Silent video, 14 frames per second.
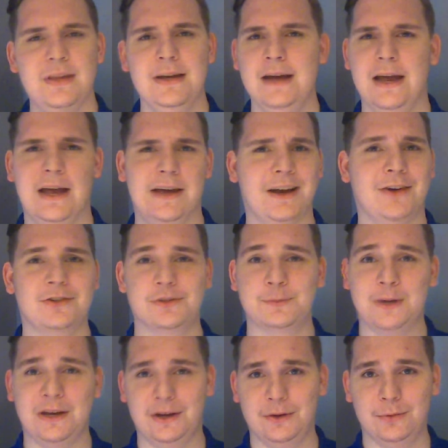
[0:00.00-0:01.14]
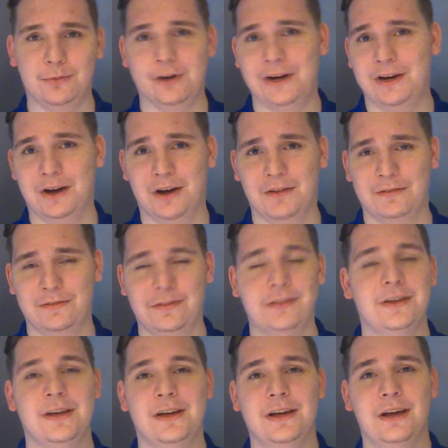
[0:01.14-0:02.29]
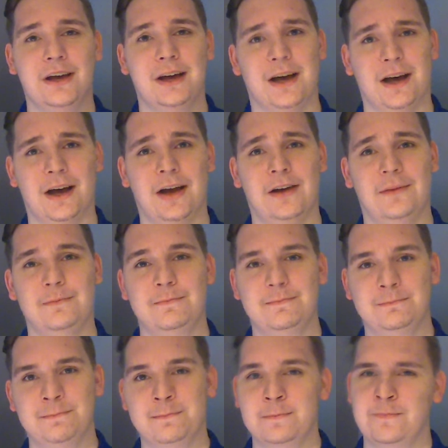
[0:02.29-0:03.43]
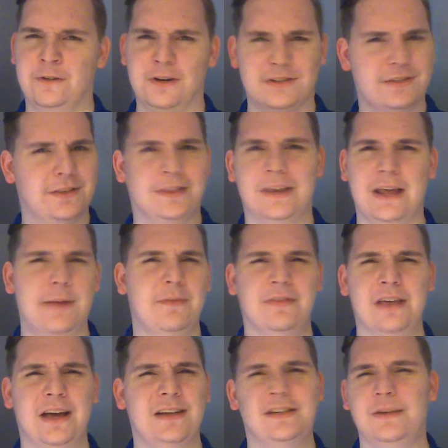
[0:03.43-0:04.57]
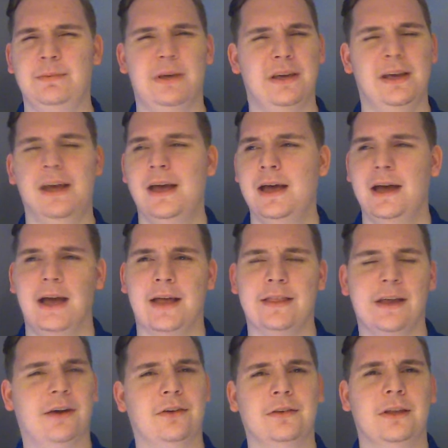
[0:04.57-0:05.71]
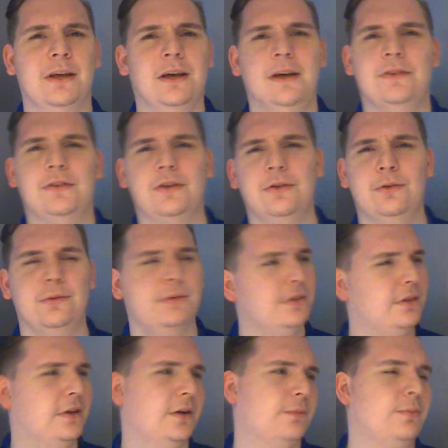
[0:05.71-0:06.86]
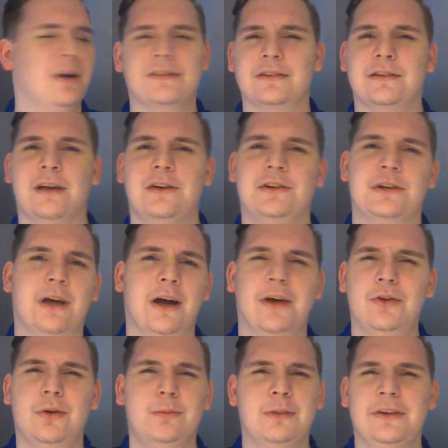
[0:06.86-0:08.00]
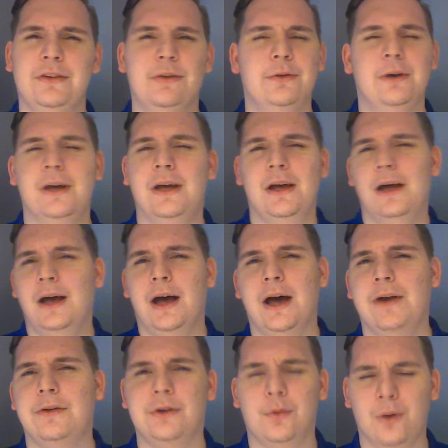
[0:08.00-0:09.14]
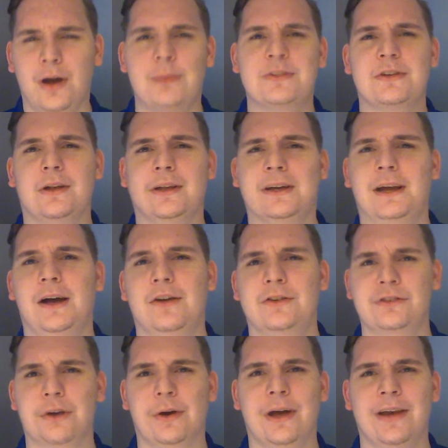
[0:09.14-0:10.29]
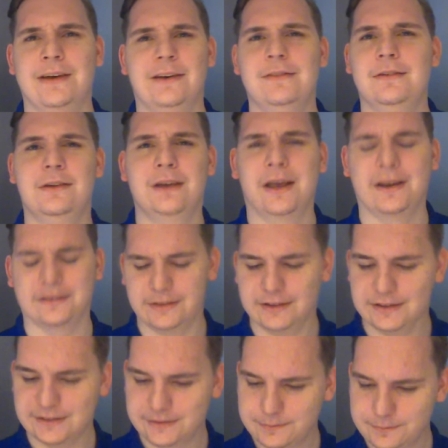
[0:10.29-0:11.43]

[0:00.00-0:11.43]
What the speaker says: And I'll just be reading off uh, first the name of the SCP, and then I'll do the presentation I normally do. I don't know why I'm stalling. I'll just go ahead and get into this.